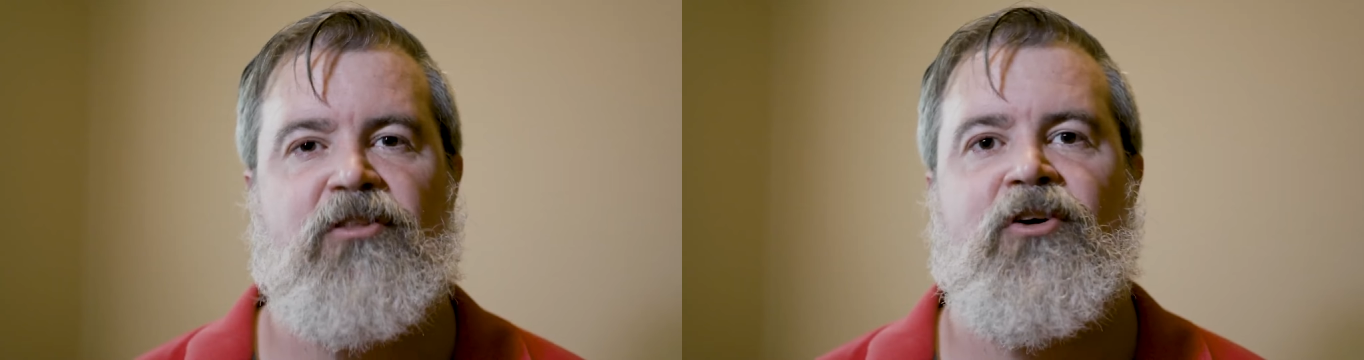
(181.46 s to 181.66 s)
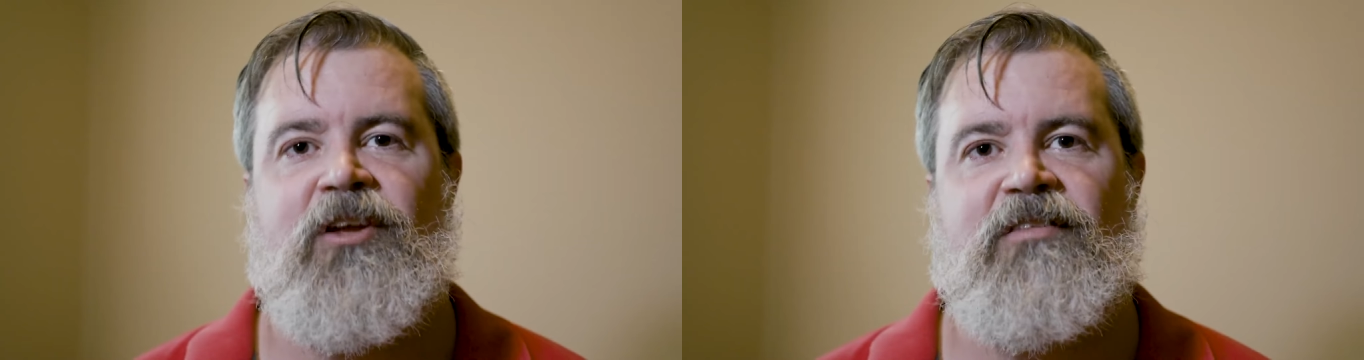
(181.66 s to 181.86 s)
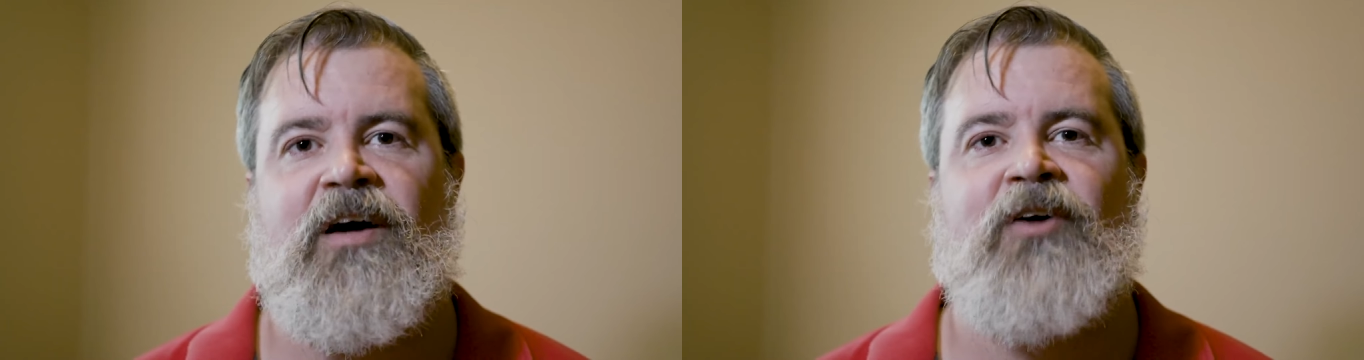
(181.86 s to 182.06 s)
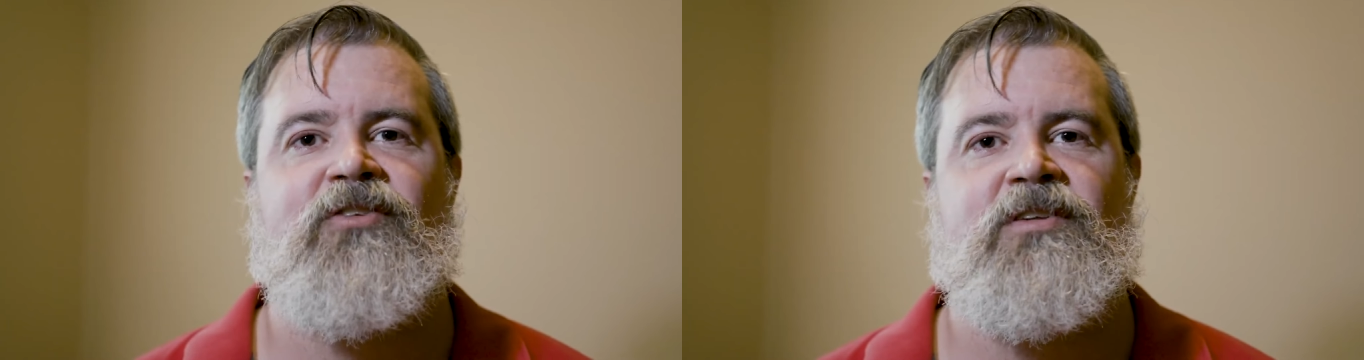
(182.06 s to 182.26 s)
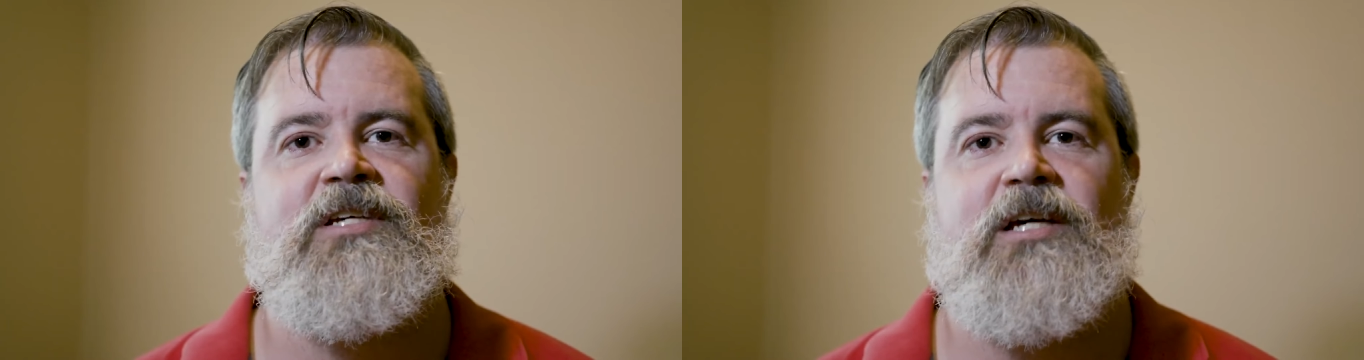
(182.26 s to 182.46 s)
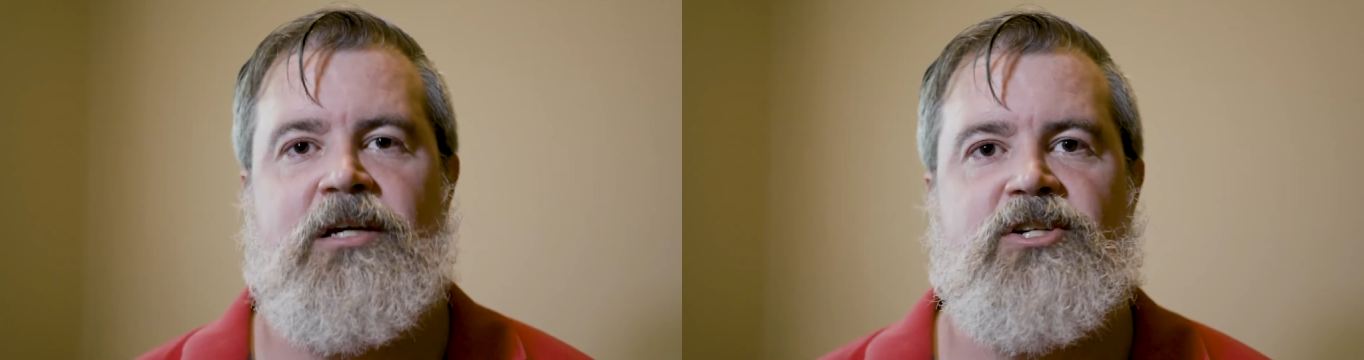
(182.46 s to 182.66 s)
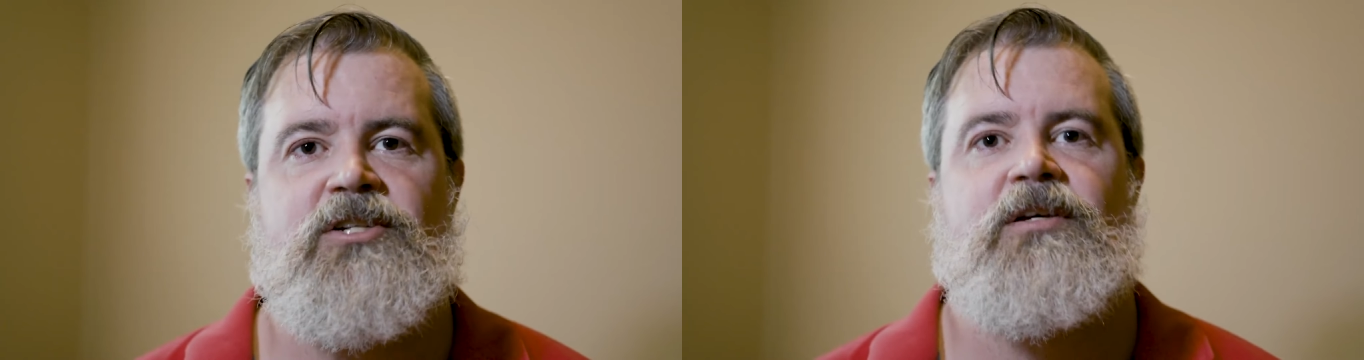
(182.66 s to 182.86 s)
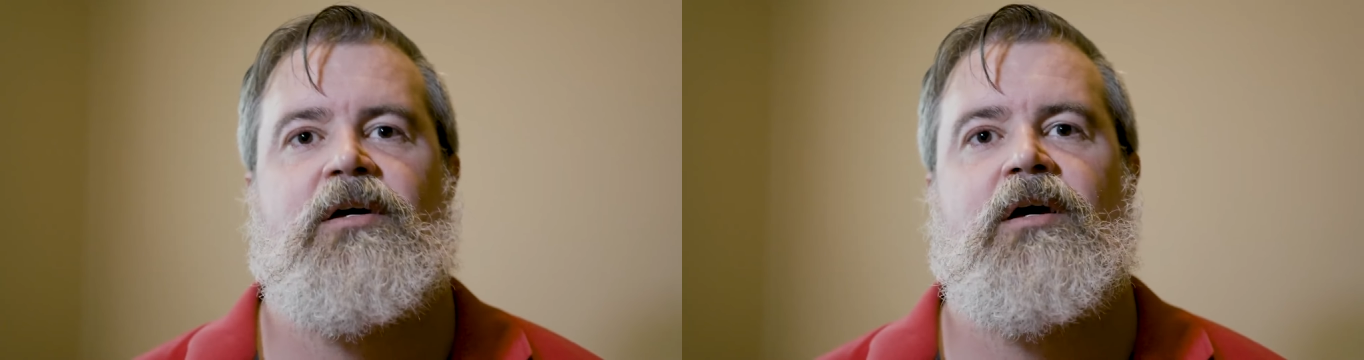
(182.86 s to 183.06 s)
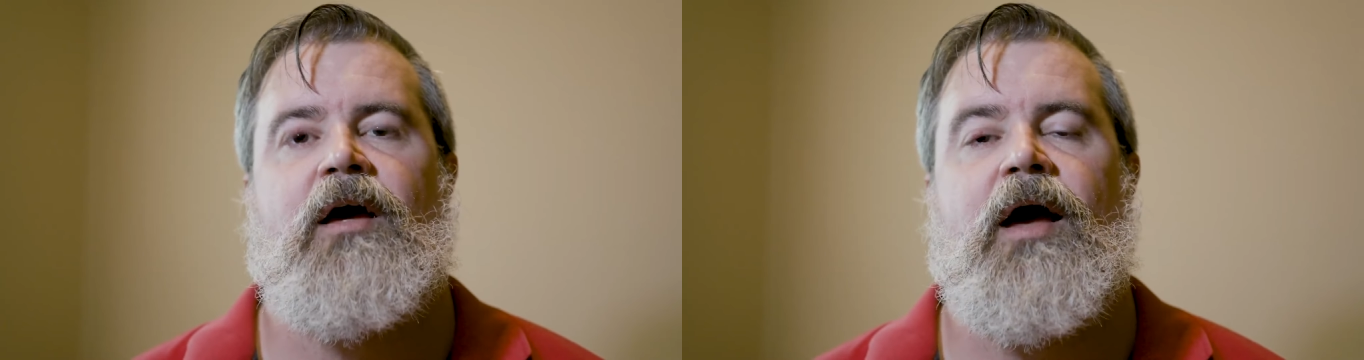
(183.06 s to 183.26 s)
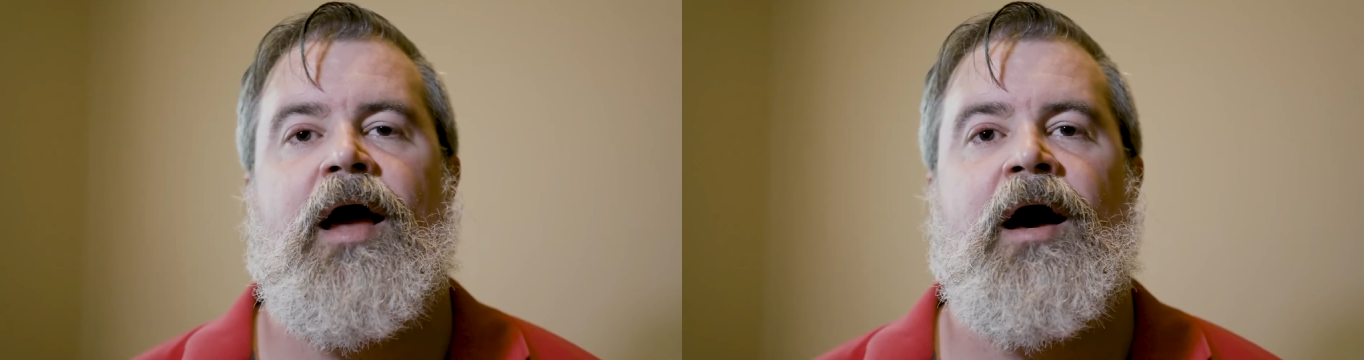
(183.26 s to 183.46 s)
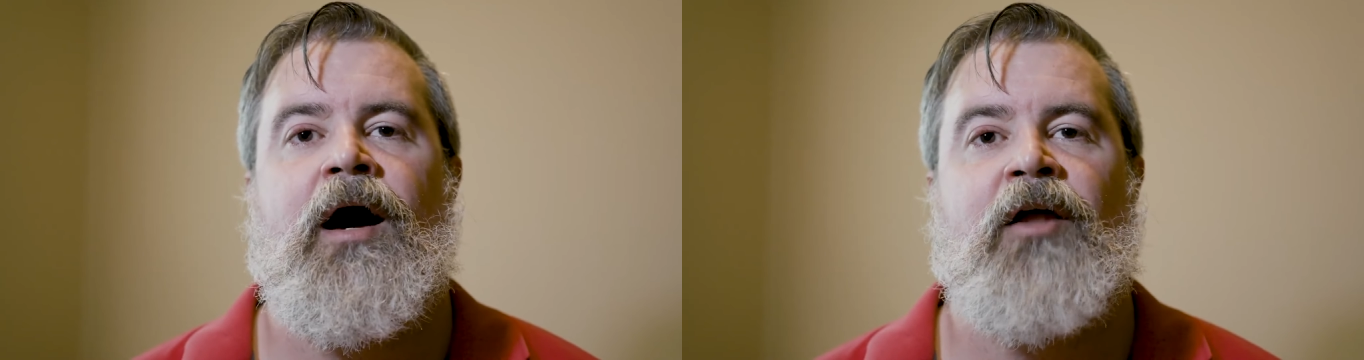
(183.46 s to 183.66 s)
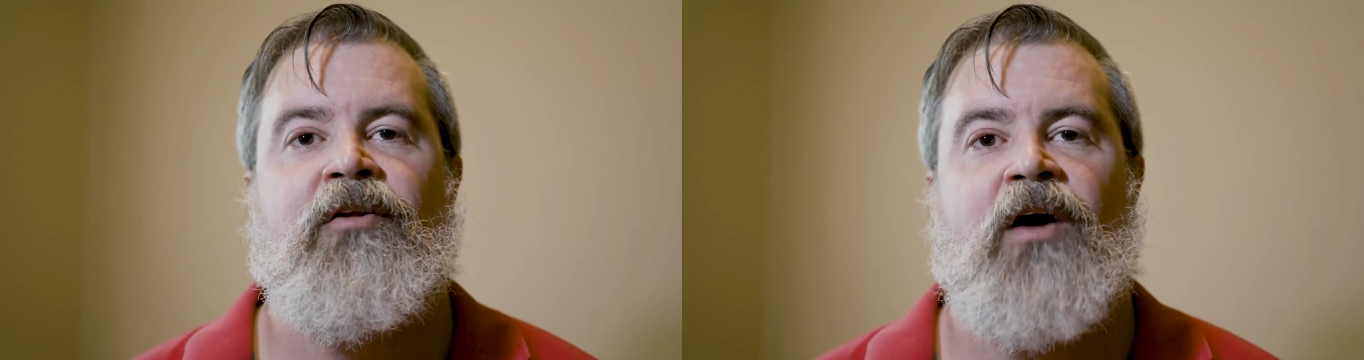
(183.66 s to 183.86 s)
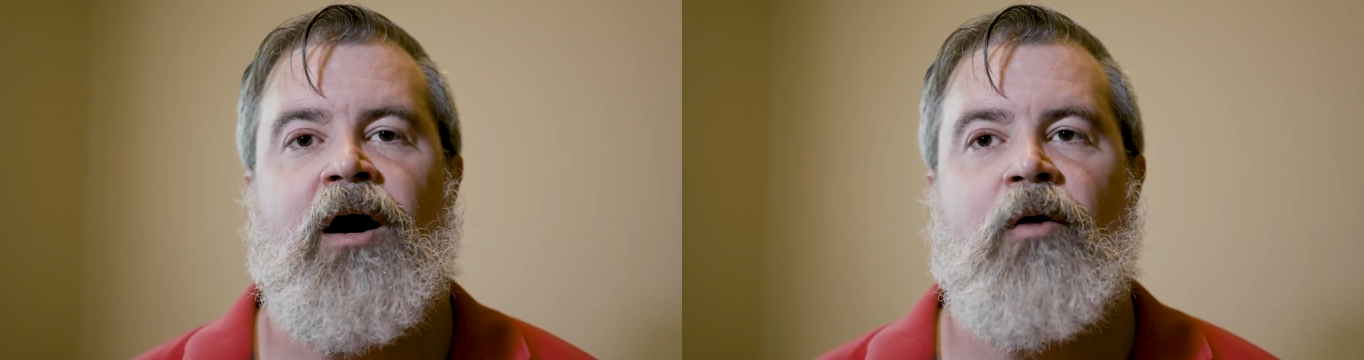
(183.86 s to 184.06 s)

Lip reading: to 30,000-ish. And